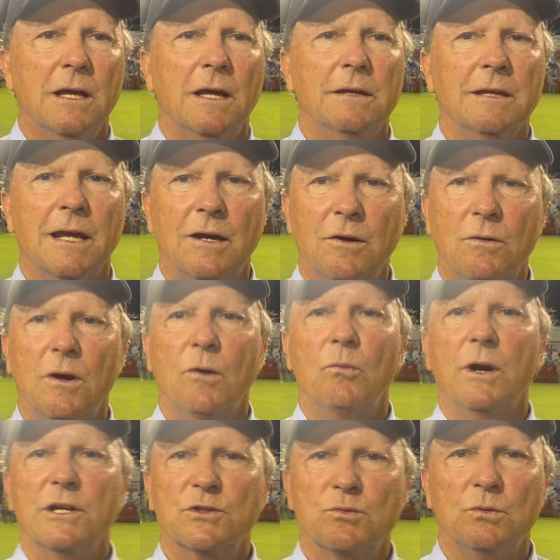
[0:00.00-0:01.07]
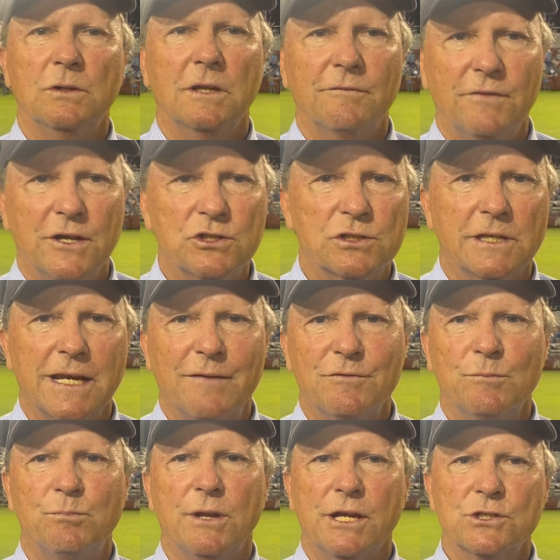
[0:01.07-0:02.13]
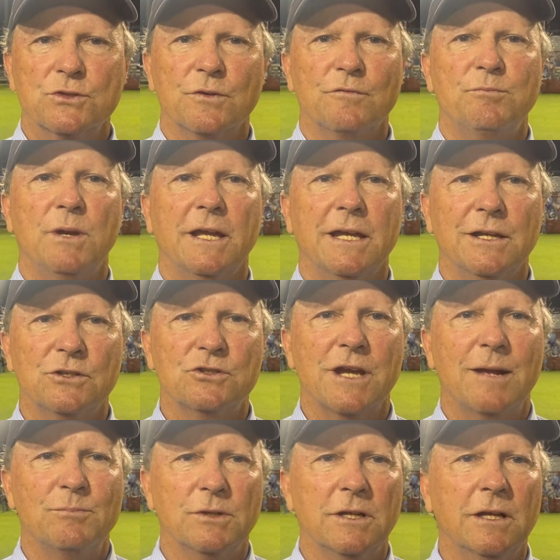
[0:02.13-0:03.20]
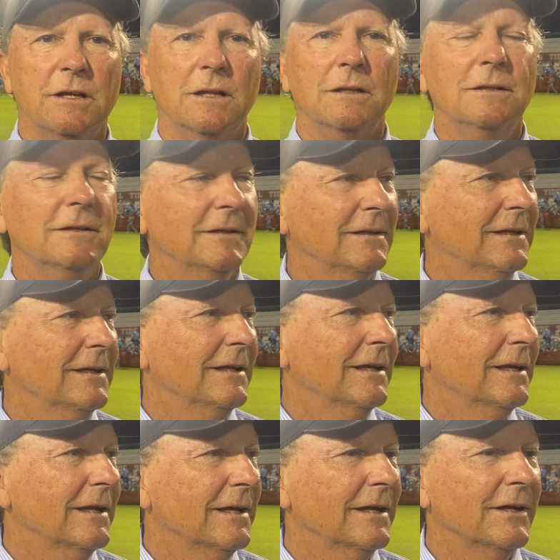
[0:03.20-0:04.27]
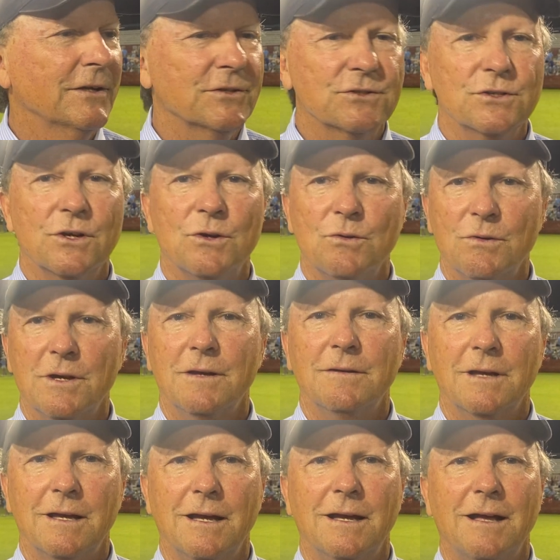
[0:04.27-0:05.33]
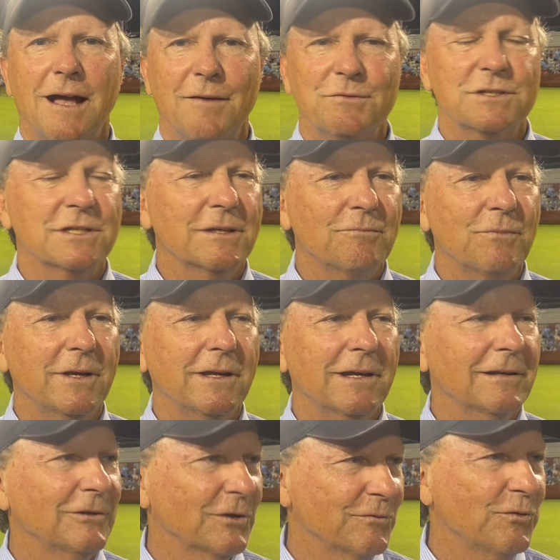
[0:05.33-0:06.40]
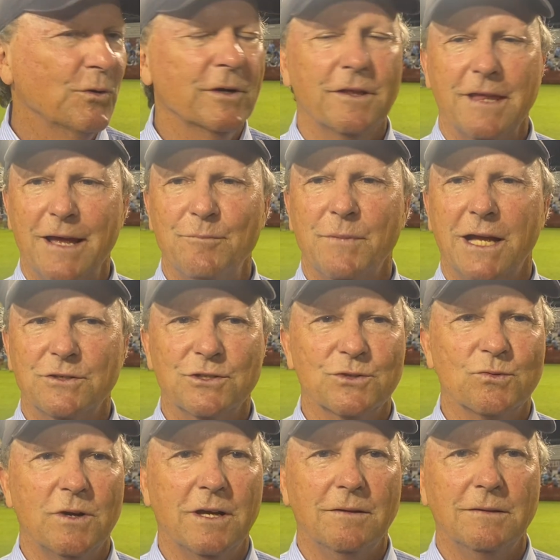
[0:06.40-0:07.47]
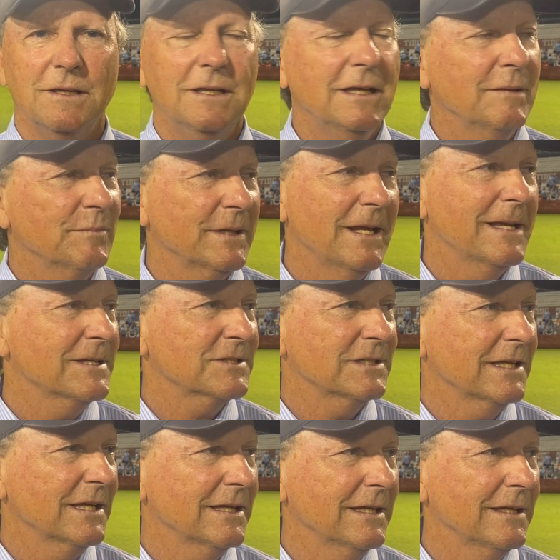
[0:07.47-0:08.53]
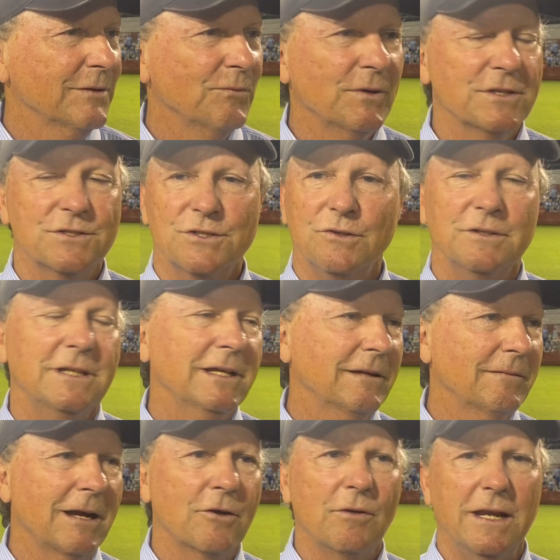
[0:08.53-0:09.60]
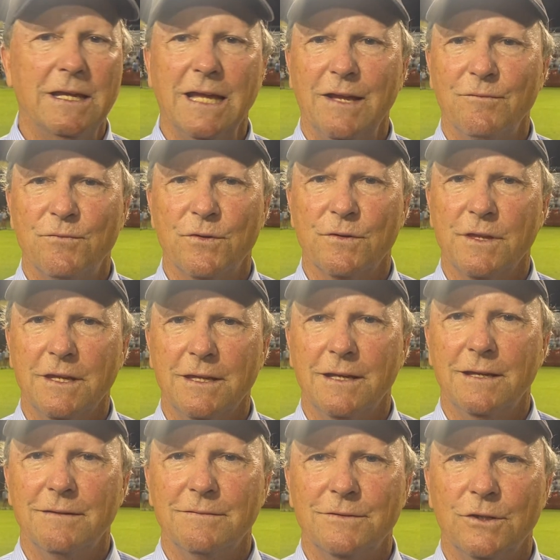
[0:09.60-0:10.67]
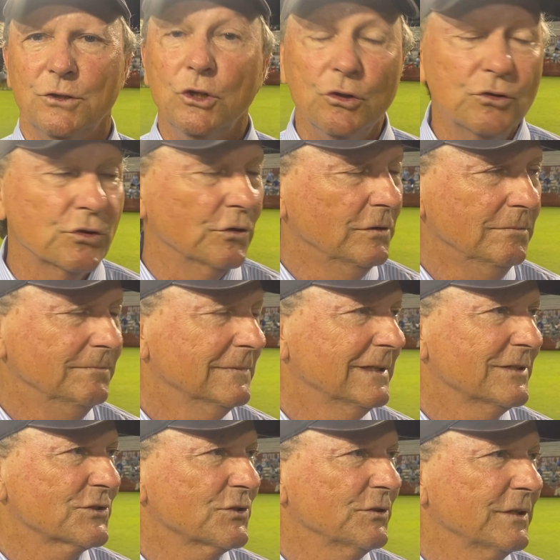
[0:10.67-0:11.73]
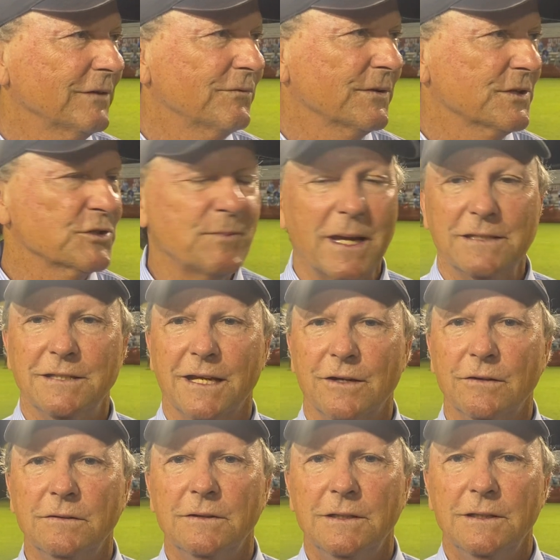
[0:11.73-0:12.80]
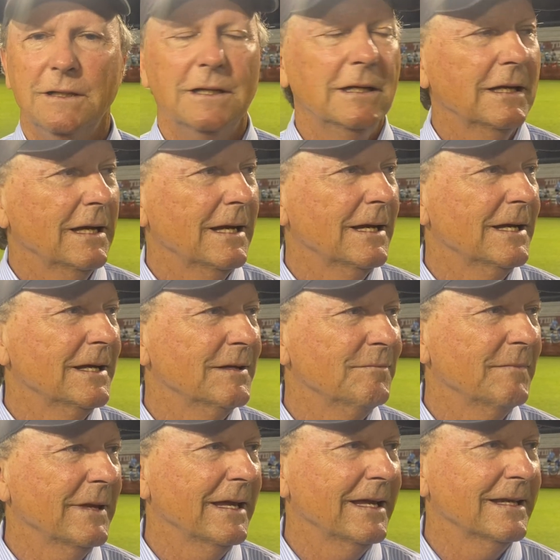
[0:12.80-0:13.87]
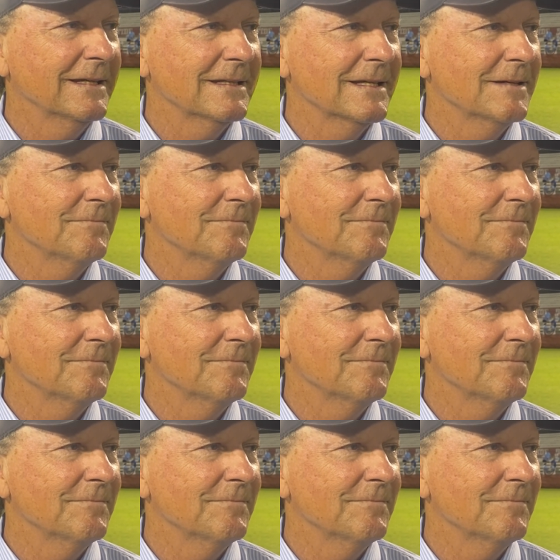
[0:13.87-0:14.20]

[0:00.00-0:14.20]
now Wes will eventually have the pleasure of playing in Chapel Hill. Uh, so uh, uh, obviously we look forward to that match as well. But honestly, it was certainly a, a great game for the the neutral, and certainly for the spectator. Um, and